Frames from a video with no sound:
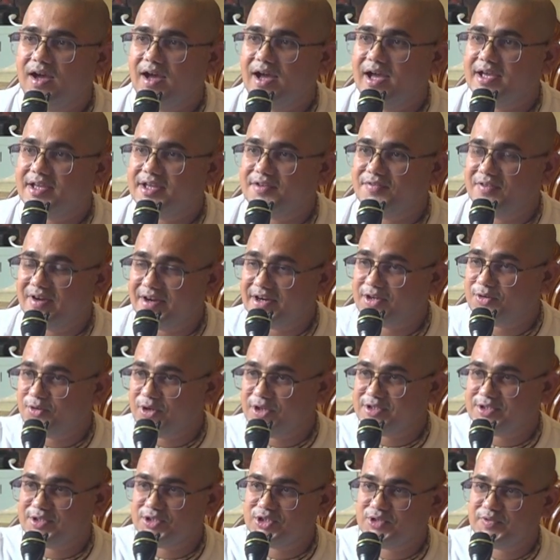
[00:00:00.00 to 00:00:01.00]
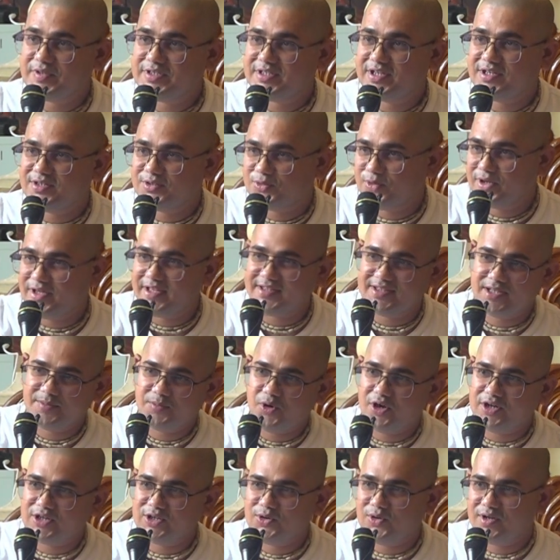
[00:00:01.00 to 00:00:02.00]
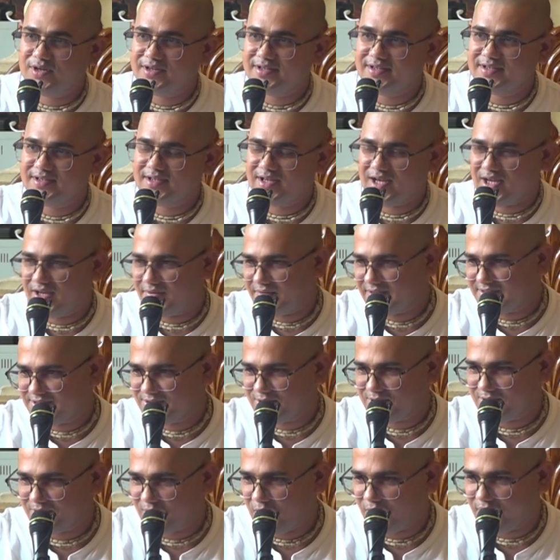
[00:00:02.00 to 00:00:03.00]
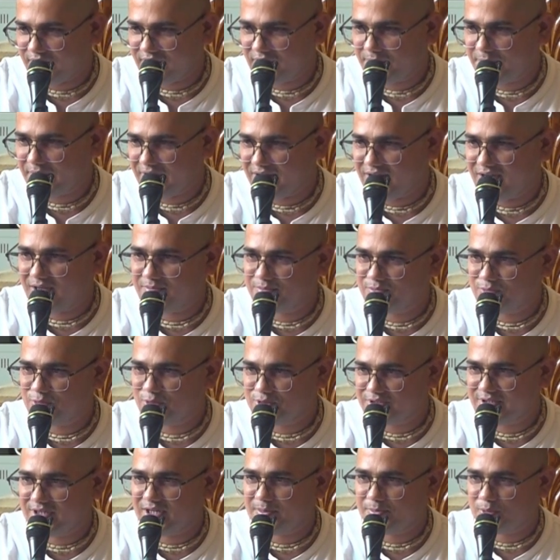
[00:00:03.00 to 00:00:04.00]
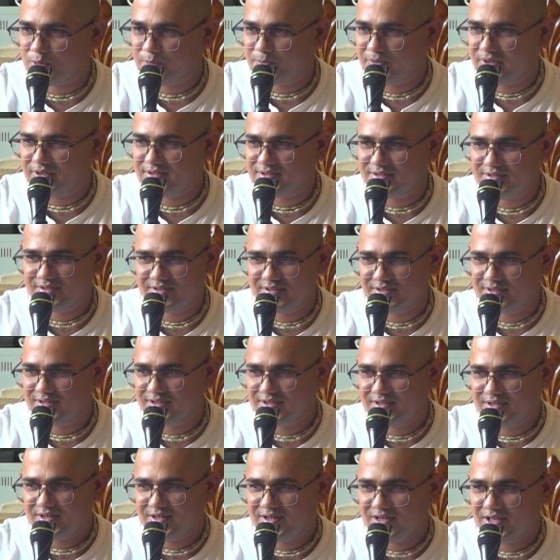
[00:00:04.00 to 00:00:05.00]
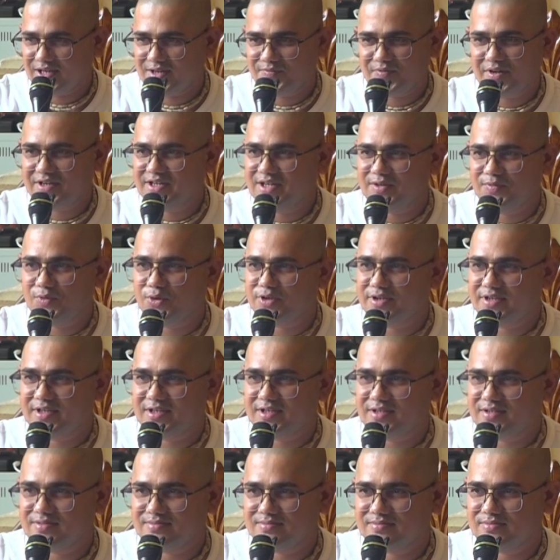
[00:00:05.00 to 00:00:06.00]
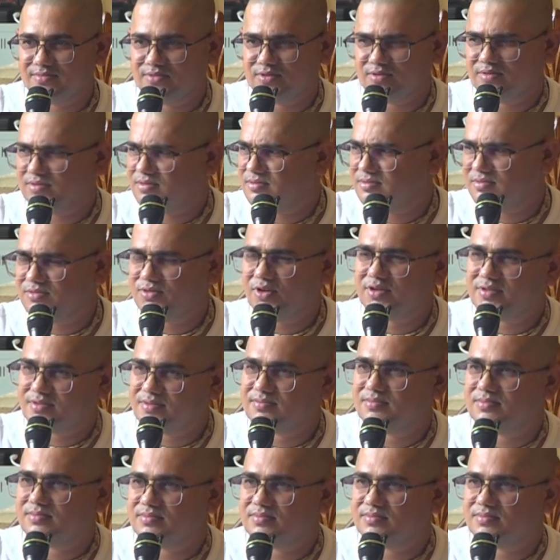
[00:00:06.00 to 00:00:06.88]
I can relate to your situation. Today in the morning only, I was offering pranam to Srila Prabhupada, and one devotee, not